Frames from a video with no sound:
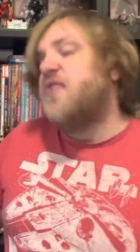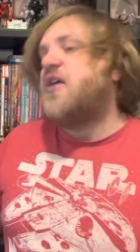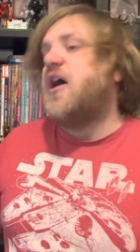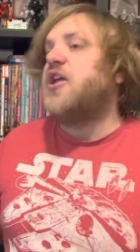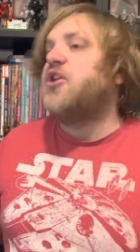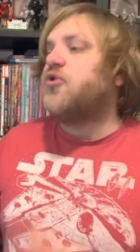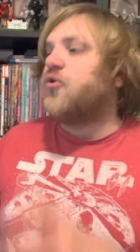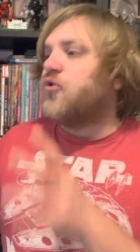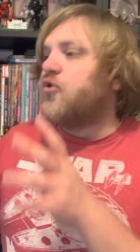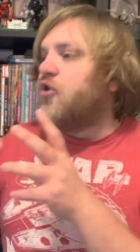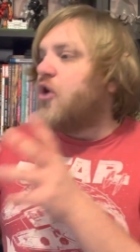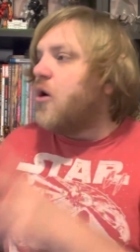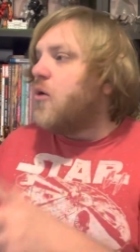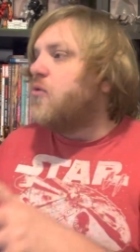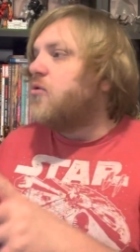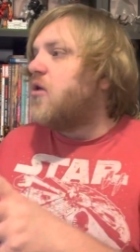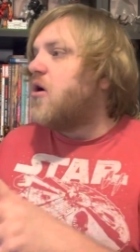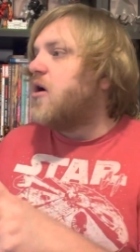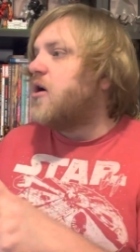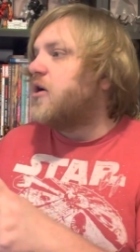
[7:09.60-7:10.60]
that you're no
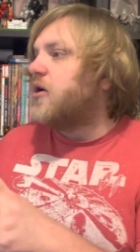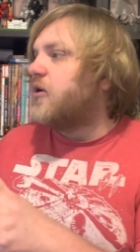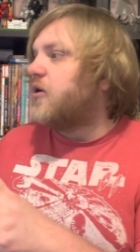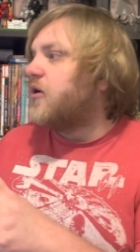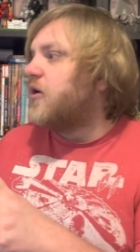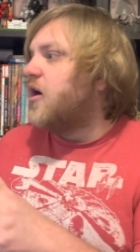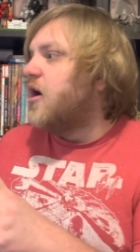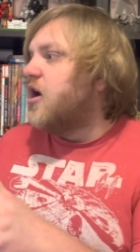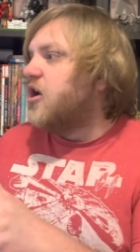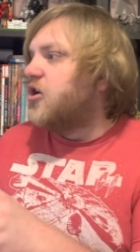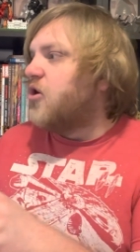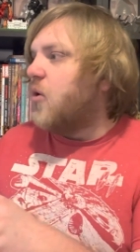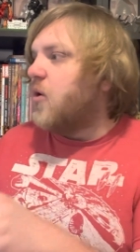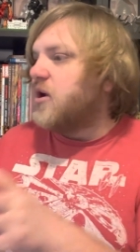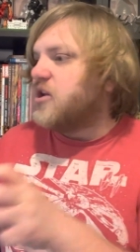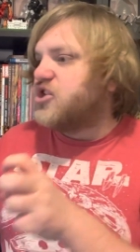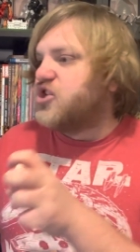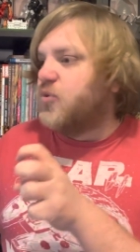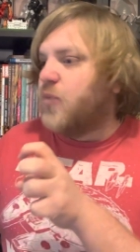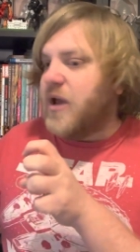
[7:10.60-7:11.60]
longer
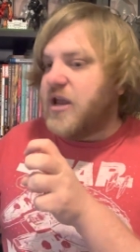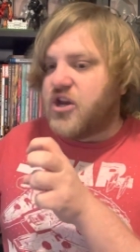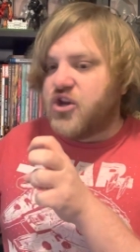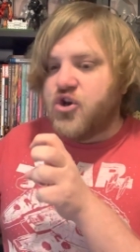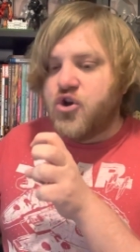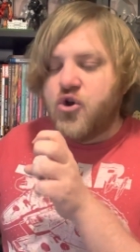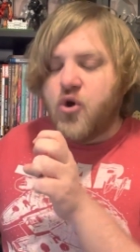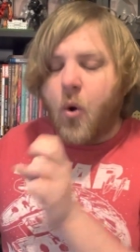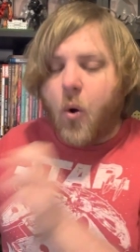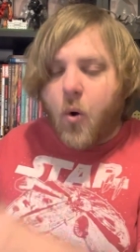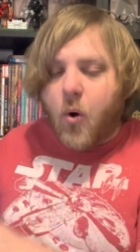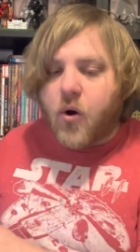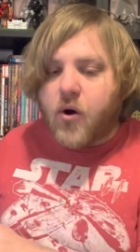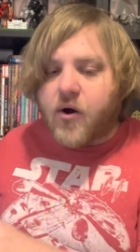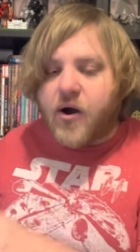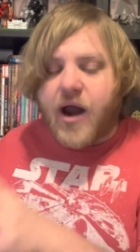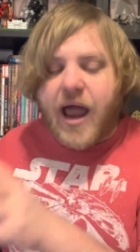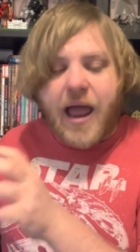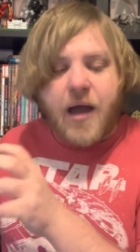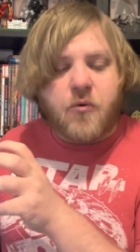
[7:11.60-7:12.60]
going to
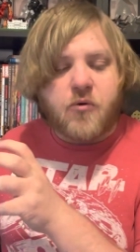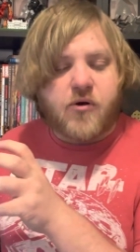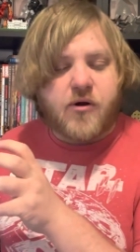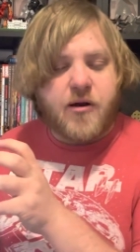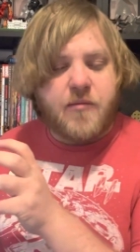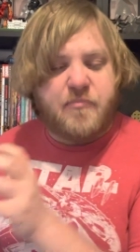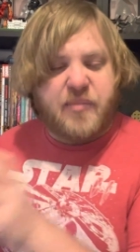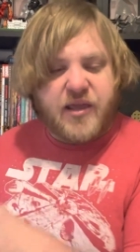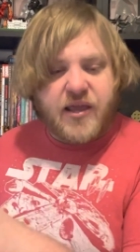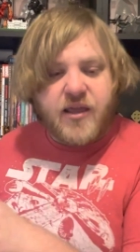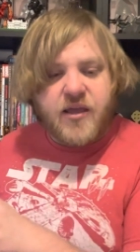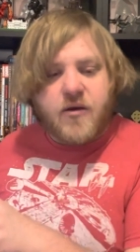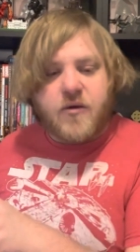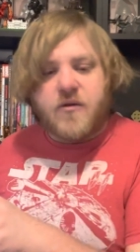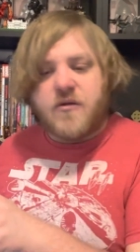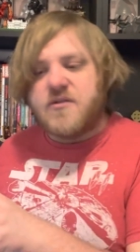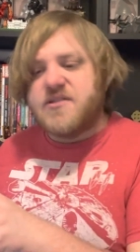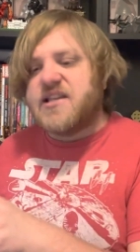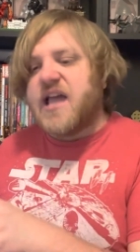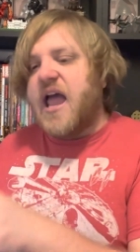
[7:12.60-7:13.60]
ignore our
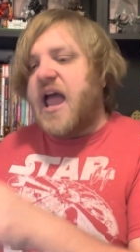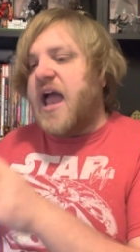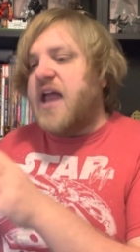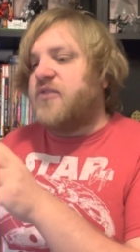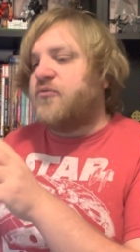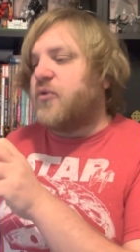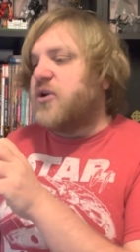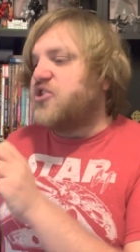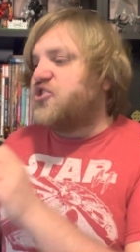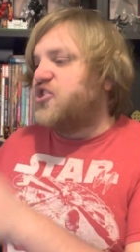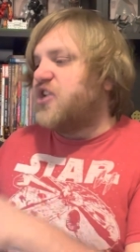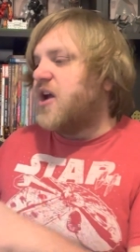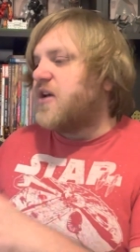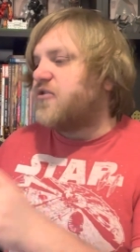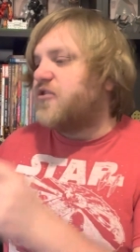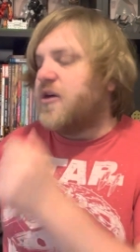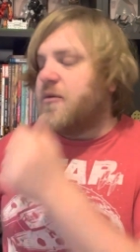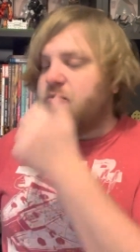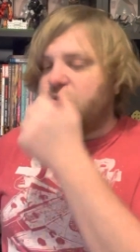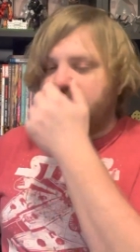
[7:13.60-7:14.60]
appeals and reject
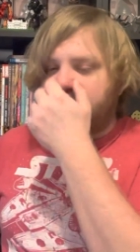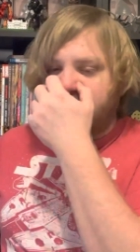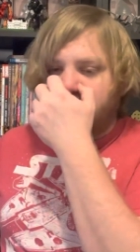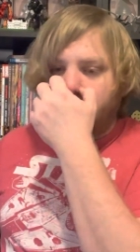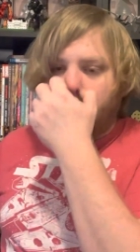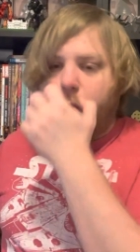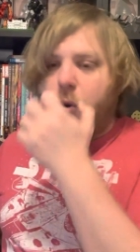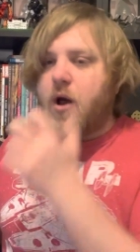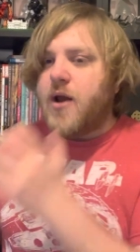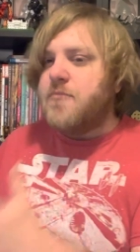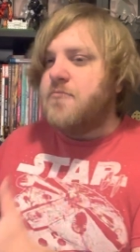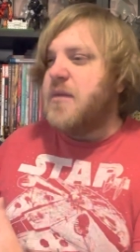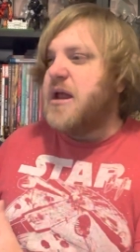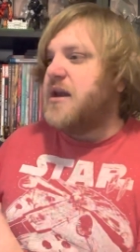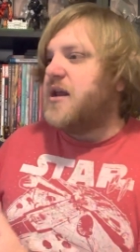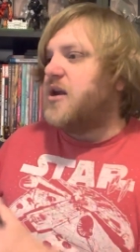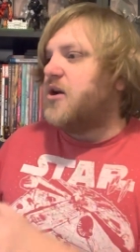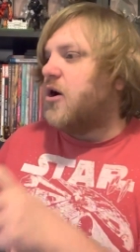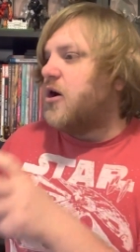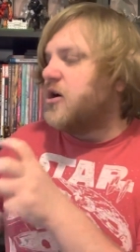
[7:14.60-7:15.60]
them within one
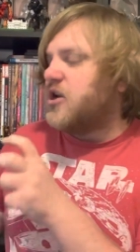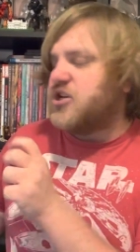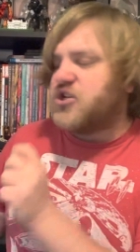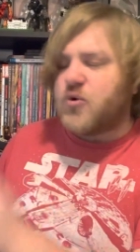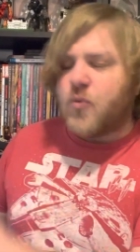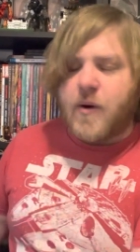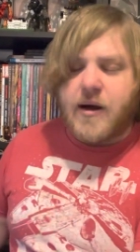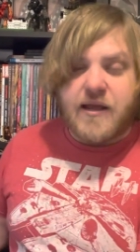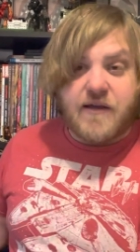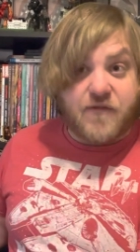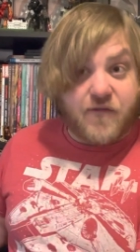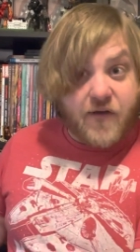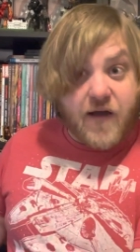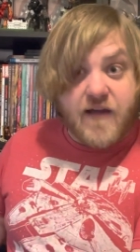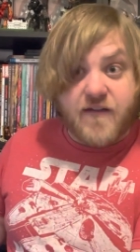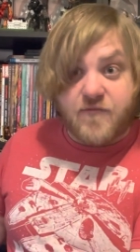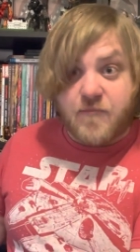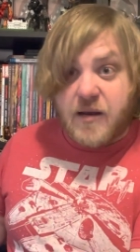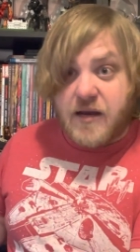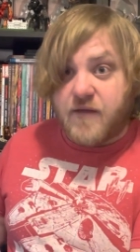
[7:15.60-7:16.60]
minute on a
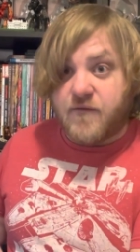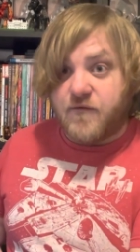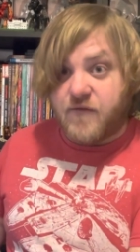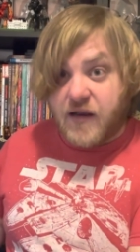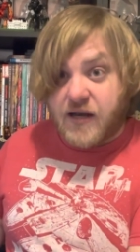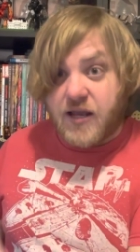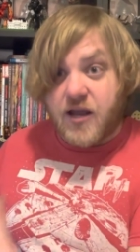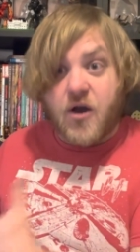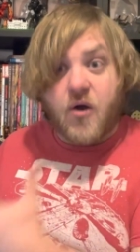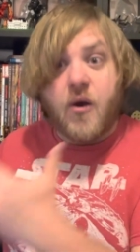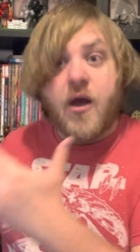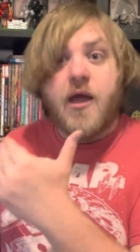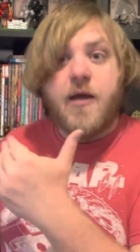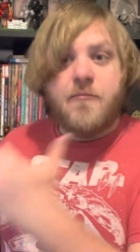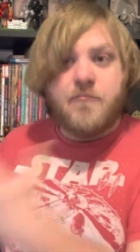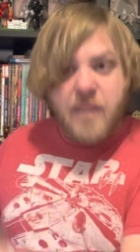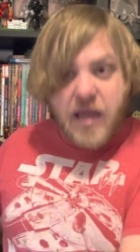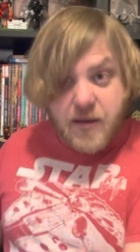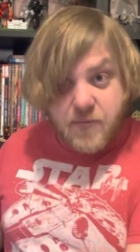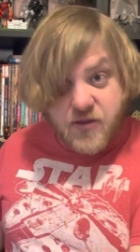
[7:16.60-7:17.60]
25 minute video,
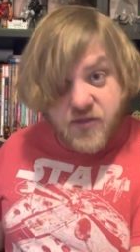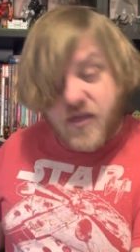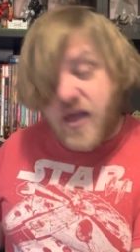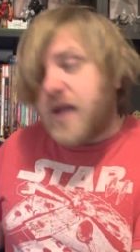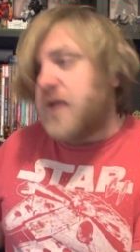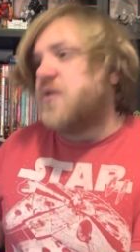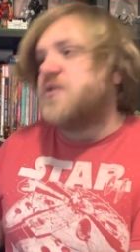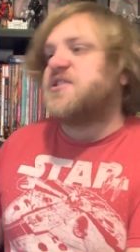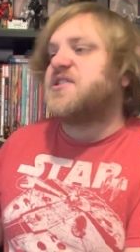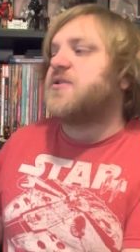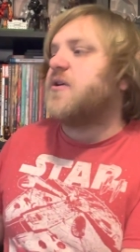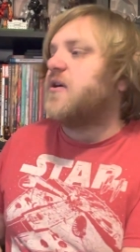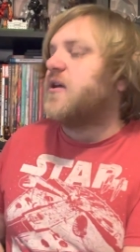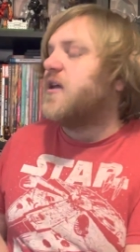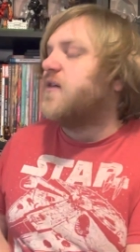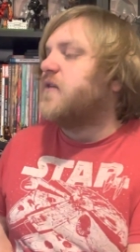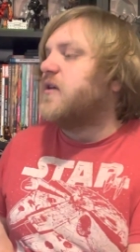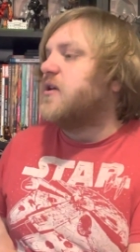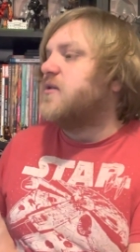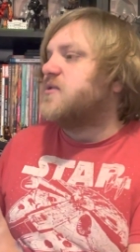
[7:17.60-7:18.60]
maybe then I'll start
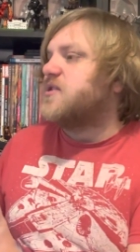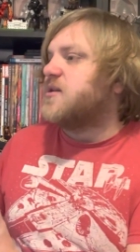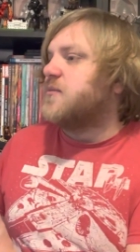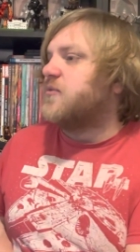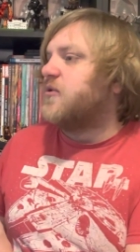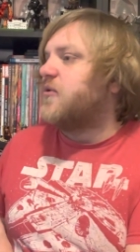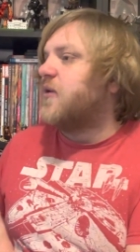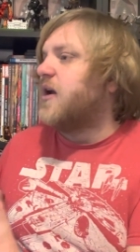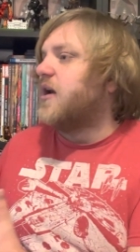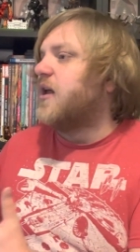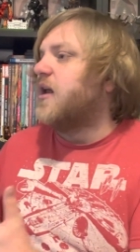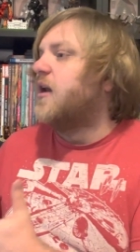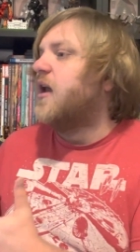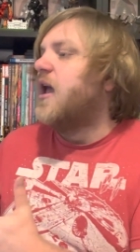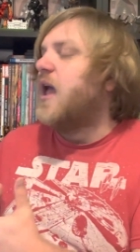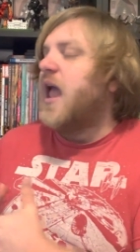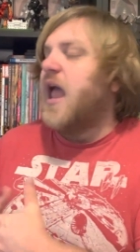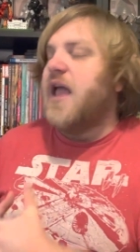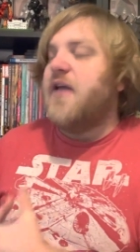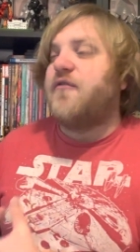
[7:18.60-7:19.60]
giving you some credit.
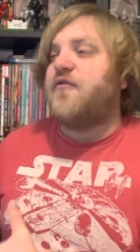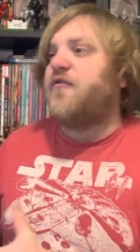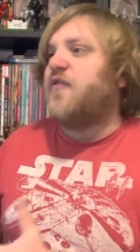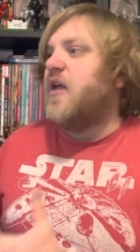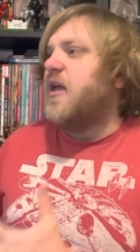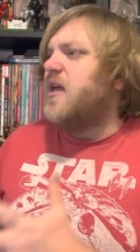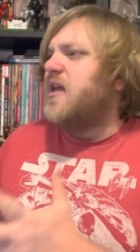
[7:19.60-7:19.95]
If